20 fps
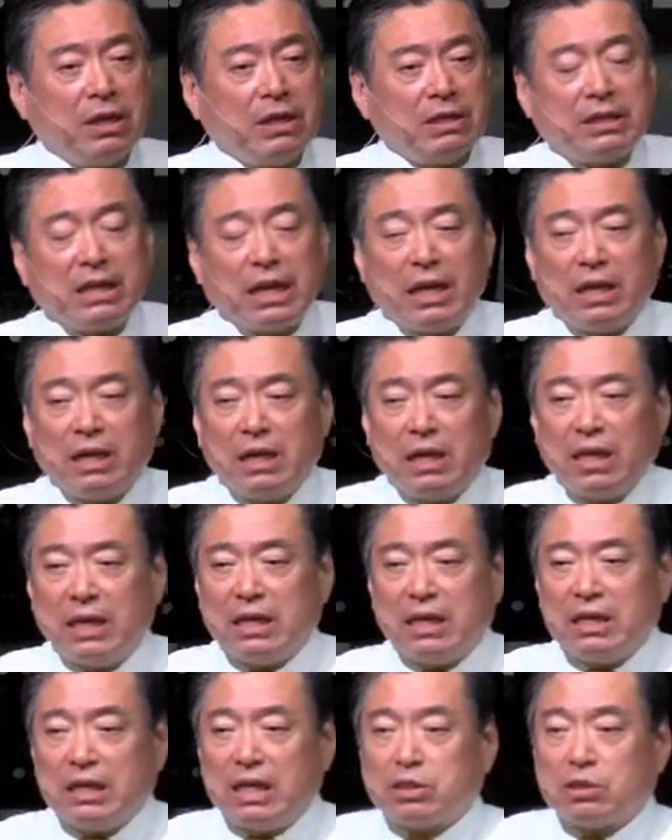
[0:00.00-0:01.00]
is saying
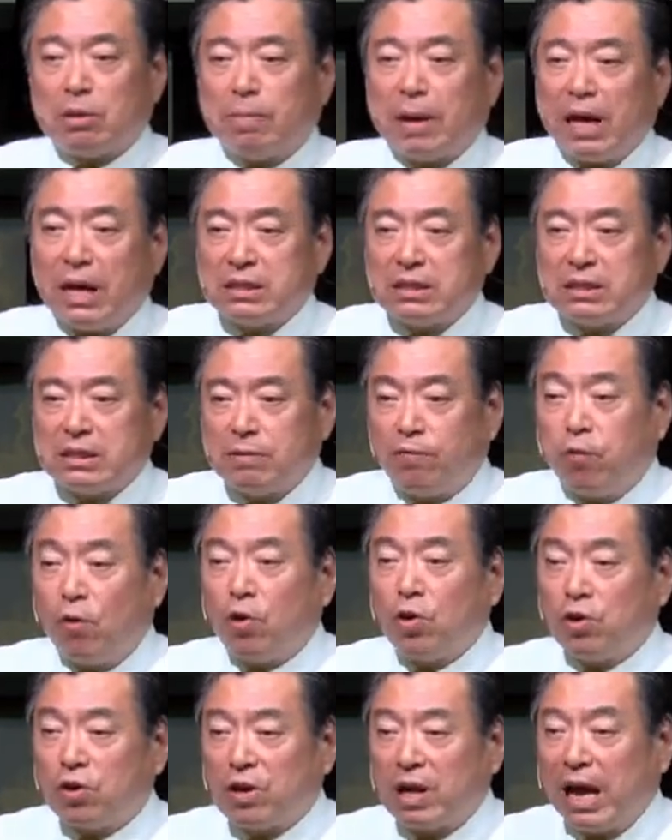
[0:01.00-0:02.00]
it, it's about
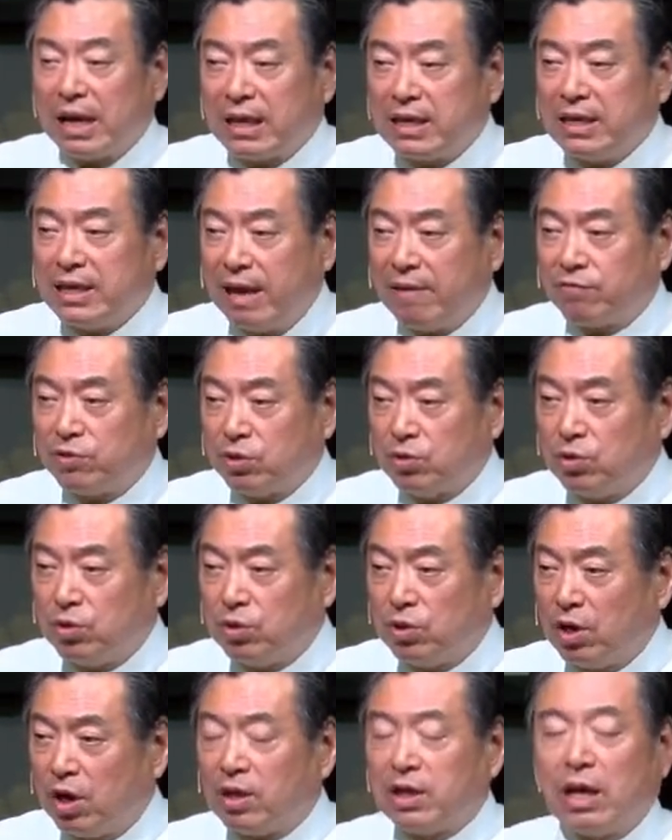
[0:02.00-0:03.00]
four o'clock in the
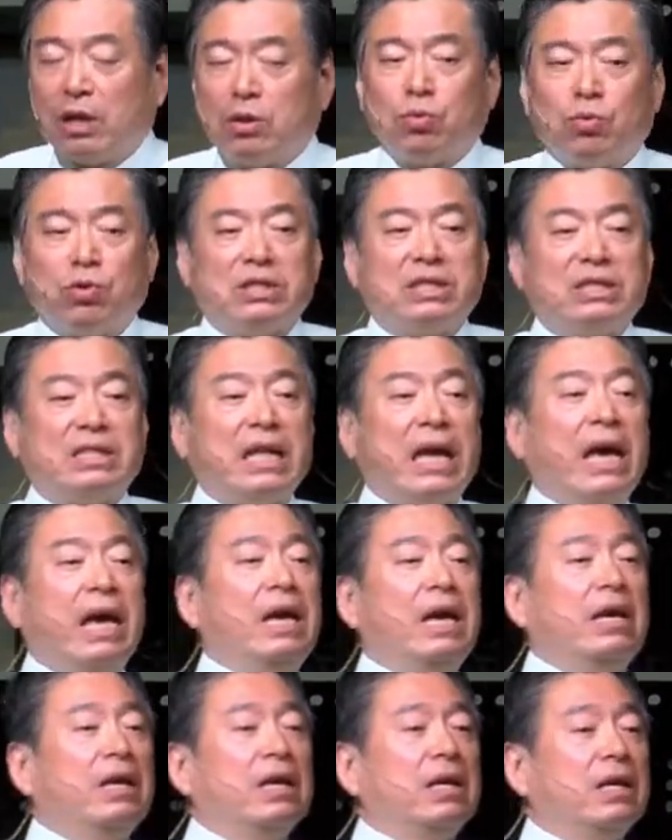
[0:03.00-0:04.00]
afternoon. In other words,
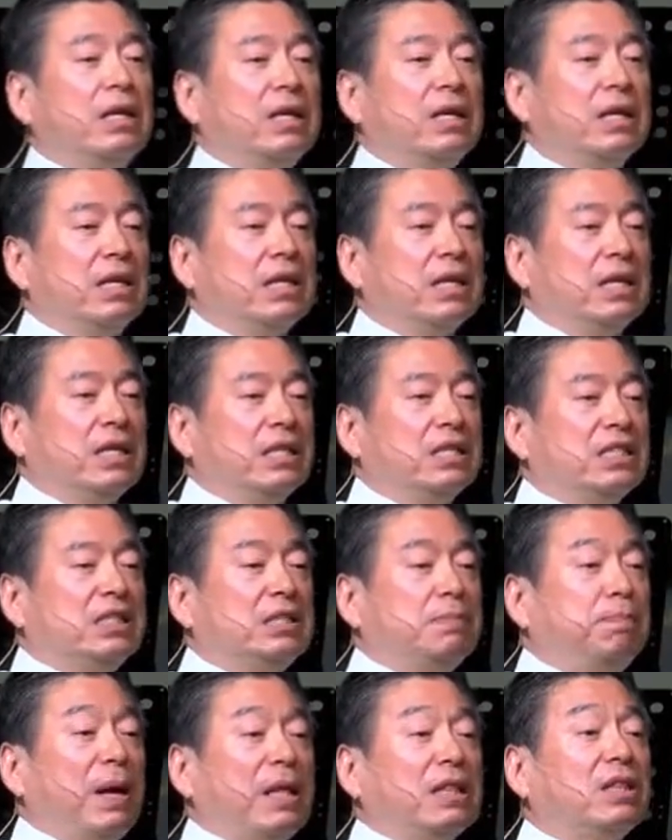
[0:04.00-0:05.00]
they
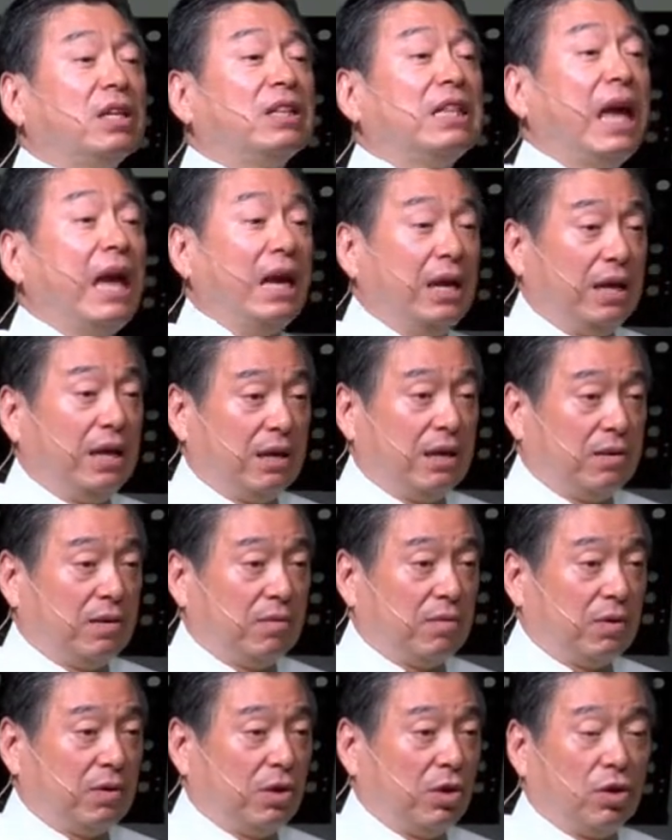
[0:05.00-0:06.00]
spent a day.
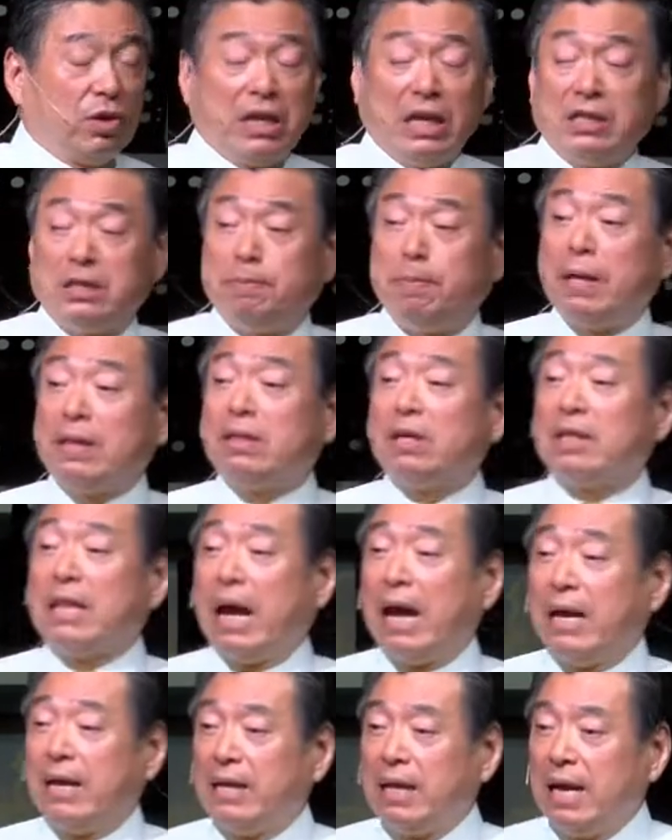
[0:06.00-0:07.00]
You know, they spent a
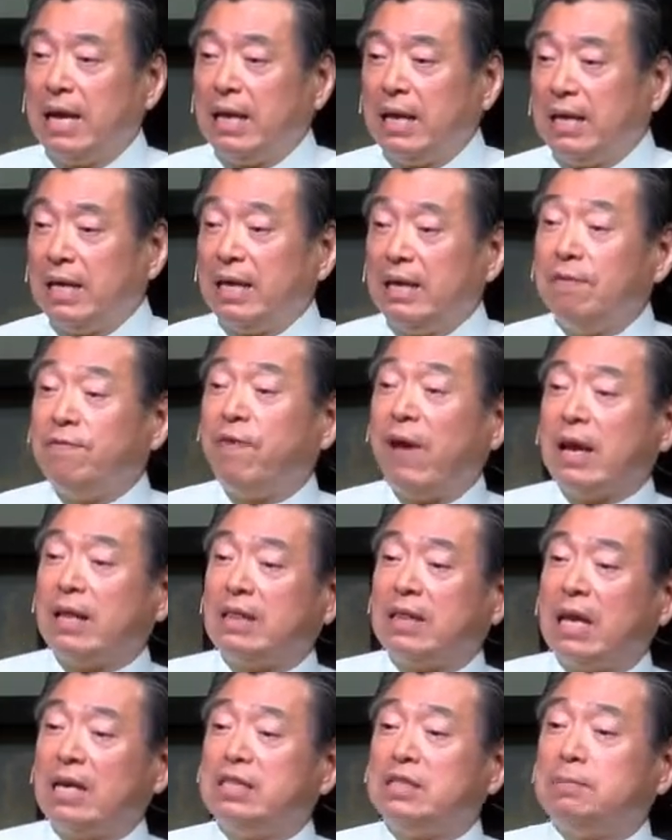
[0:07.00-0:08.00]
night. In fact,
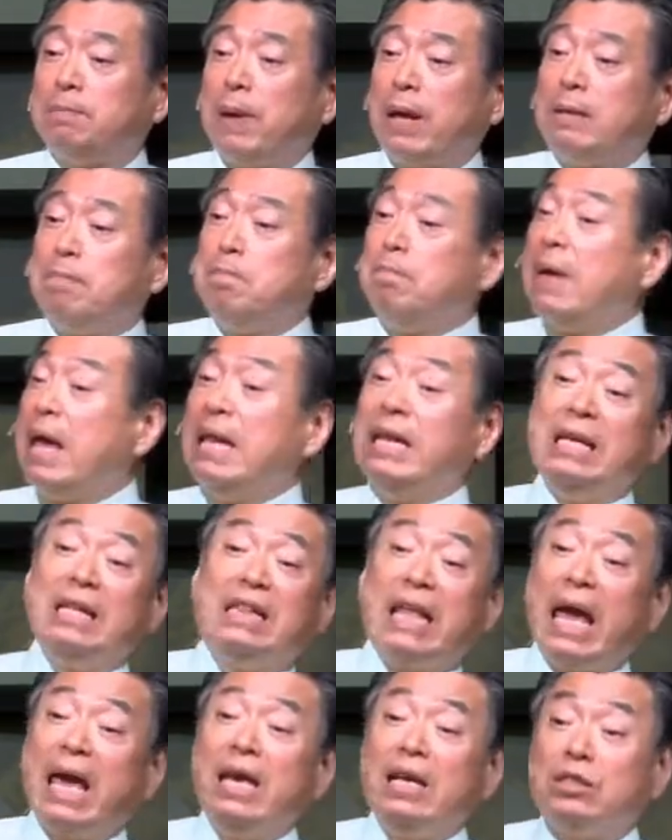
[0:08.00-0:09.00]
they spent many
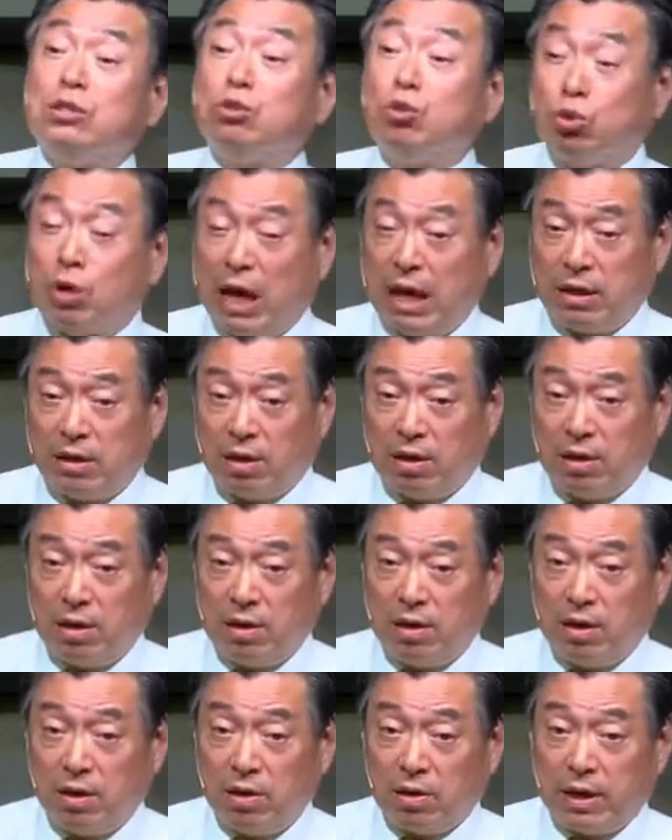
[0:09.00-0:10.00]
days together.
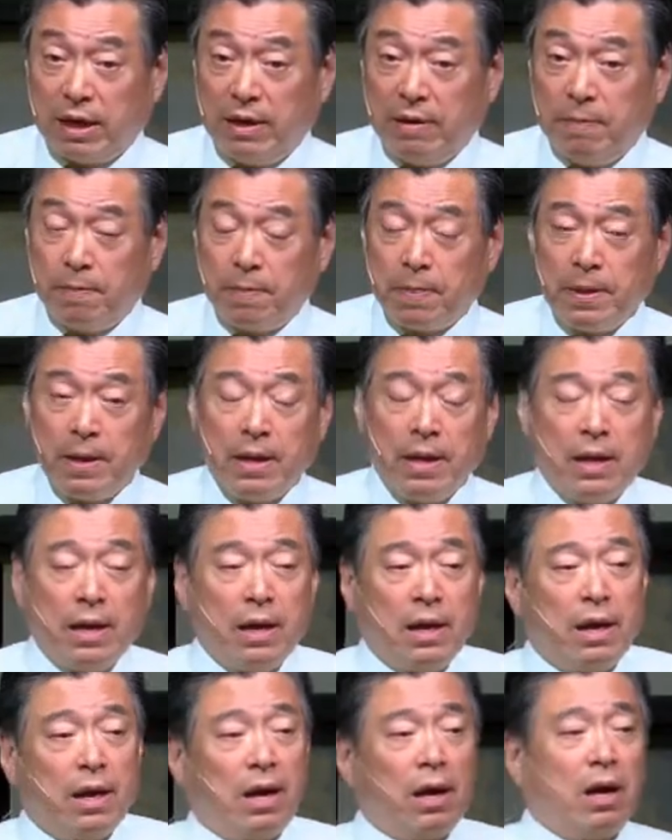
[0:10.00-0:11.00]
Okay,
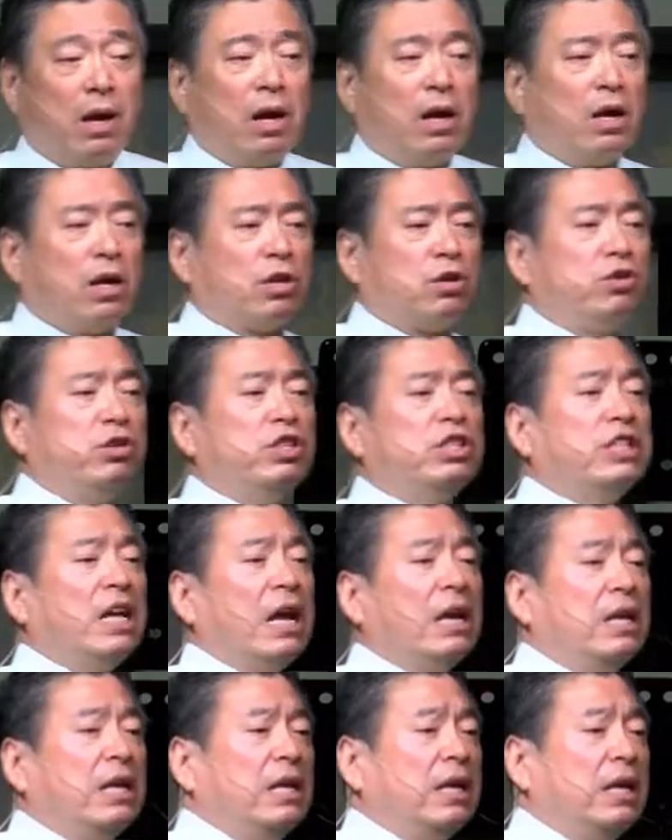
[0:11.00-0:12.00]
uh,
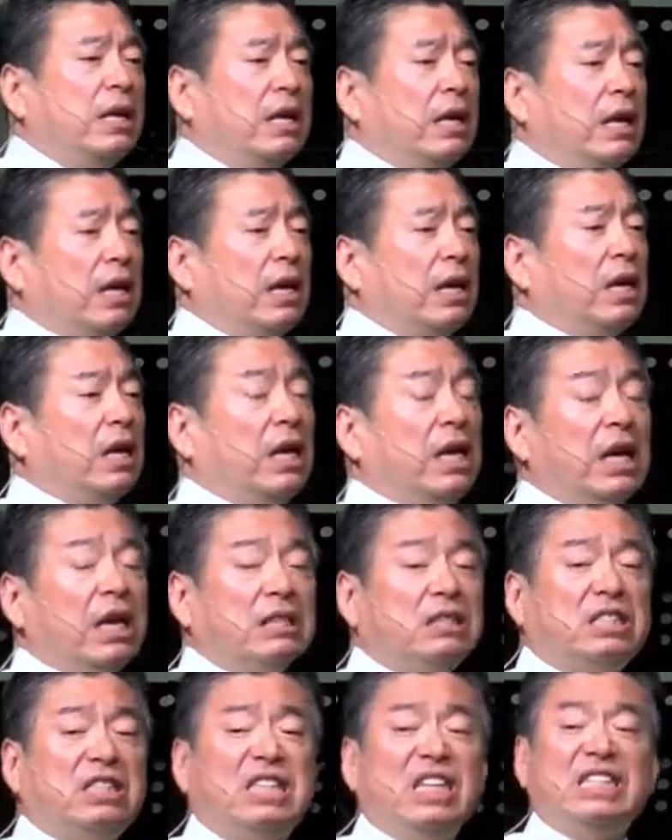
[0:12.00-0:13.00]
Christianity
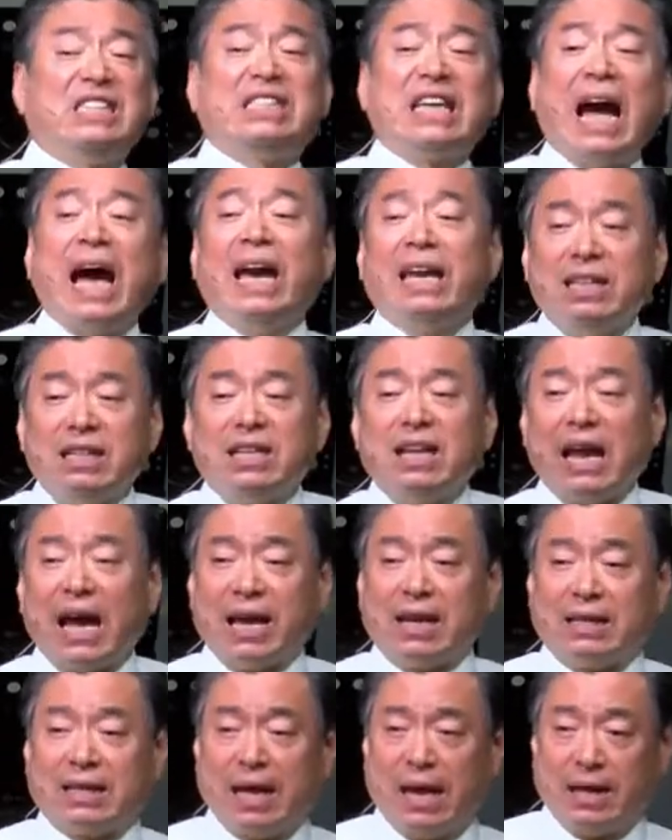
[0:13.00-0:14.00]
is designed
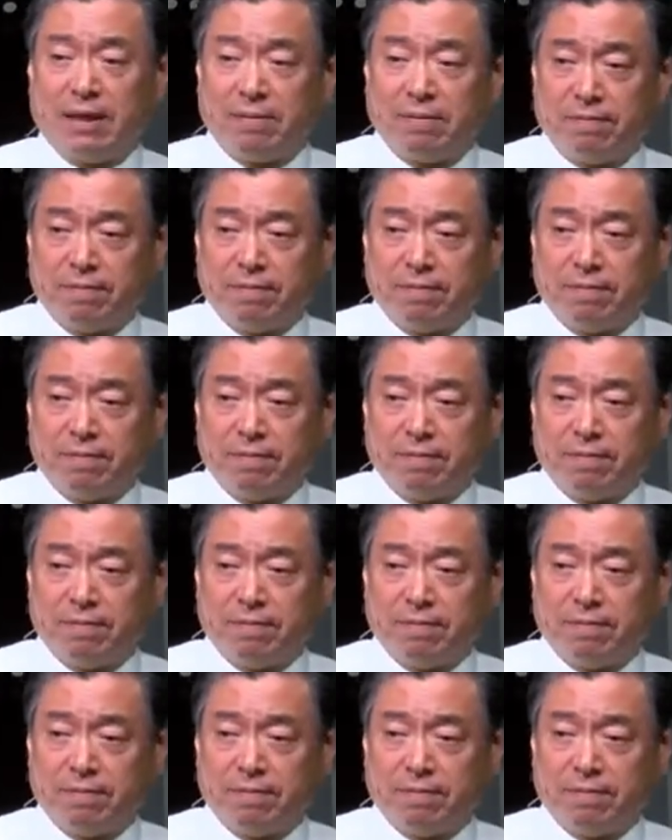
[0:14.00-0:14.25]
like that.